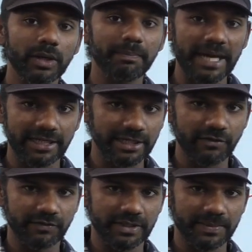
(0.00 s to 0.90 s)

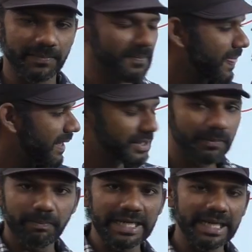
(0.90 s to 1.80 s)
paragraph there.
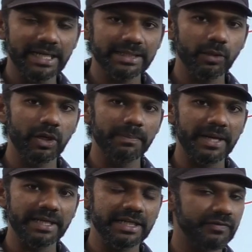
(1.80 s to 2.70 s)
So by hearting the whole
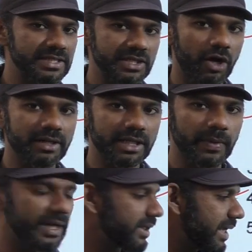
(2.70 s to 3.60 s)
paragraph is not
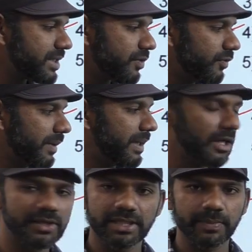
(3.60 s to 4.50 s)
required in the case of verbal
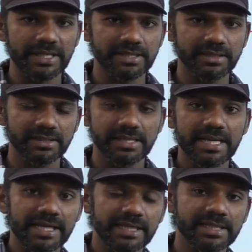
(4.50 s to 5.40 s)
logic questions.
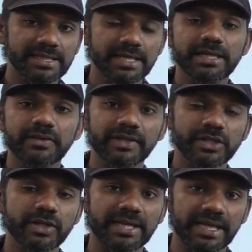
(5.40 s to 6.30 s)
Instead, we
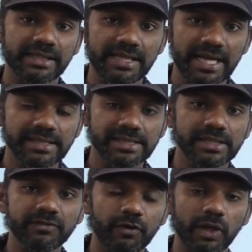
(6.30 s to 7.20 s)
should get the
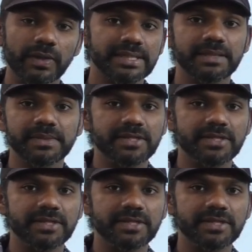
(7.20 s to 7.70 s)
answer following some